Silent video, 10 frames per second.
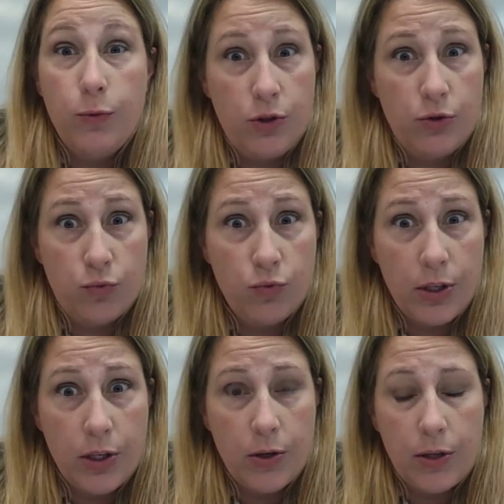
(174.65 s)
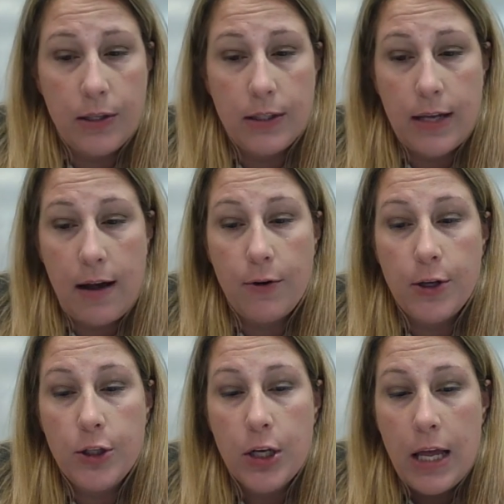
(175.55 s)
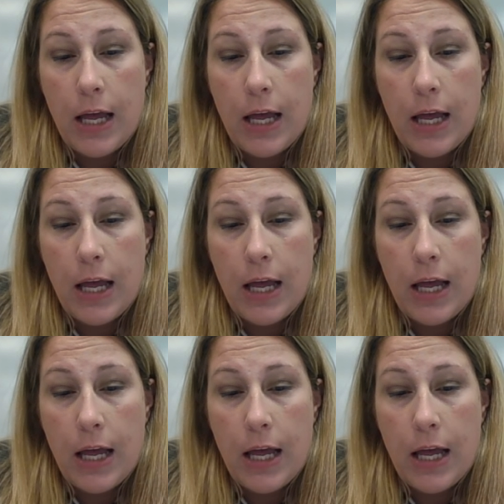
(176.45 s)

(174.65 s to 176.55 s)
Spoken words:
which is really good. That's average.